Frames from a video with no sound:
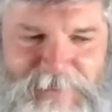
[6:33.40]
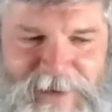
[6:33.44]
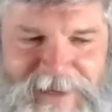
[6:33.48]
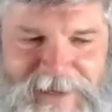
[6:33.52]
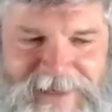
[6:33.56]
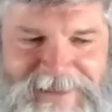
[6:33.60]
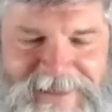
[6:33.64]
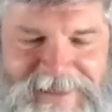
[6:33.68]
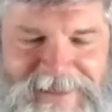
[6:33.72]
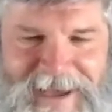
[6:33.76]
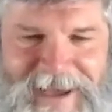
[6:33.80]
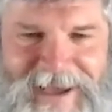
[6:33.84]

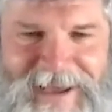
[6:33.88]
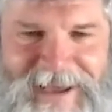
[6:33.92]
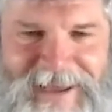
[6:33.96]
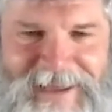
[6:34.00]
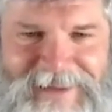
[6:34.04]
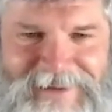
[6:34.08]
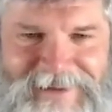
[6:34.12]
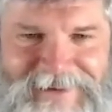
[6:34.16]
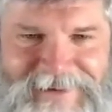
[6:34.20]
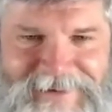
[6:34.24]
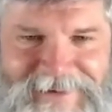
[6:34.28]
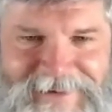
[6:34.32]
but uh,
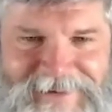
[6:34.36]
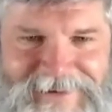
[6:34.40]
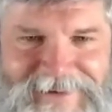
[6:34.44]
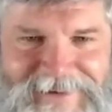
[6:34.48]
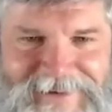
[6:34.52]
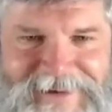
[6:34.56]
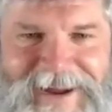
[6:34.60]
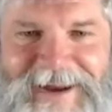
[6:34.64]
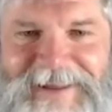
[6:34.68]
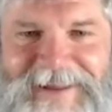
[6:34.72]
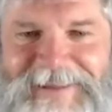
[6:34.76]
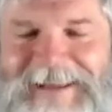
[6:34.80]

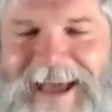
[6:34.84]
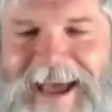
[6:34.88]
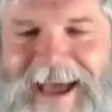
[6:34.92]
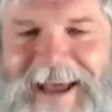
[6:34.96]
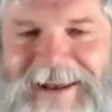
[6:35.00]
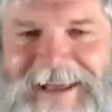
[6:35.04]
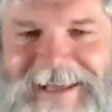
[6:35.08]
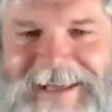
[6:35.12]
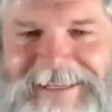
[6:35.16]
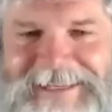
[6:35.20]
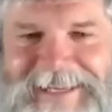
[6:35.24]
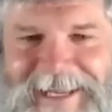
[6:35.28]
you're kind of the guy
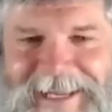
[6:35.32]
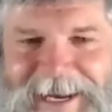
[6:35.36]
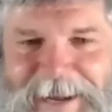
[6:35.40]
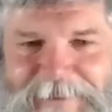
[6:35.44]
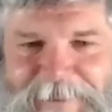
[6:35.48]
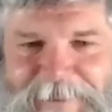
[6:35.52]
that likes to get